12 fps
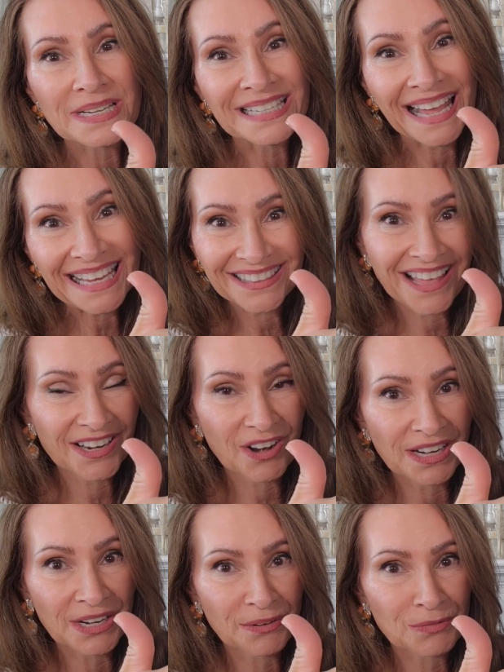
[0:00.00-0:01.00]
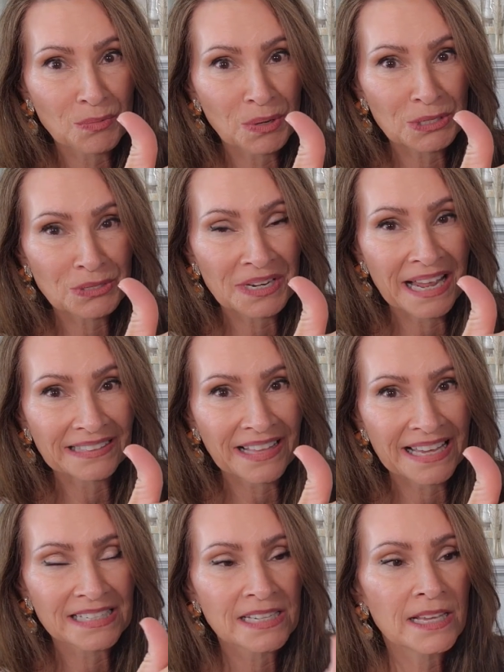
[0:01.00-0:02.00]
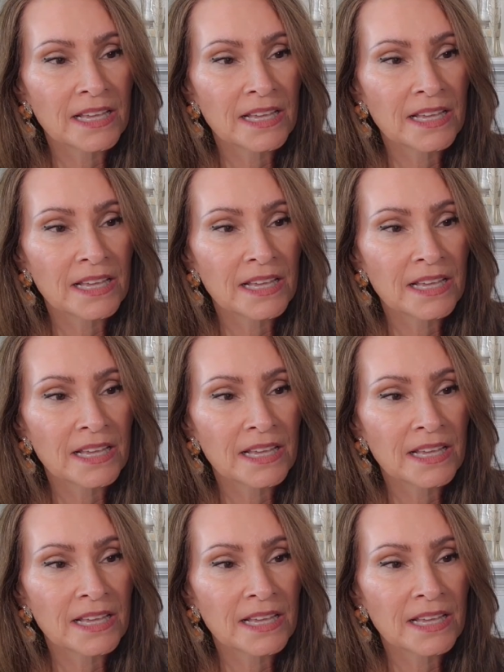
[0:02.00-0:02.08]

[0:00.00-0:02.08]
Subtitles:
a night light on here if you want to use a night light.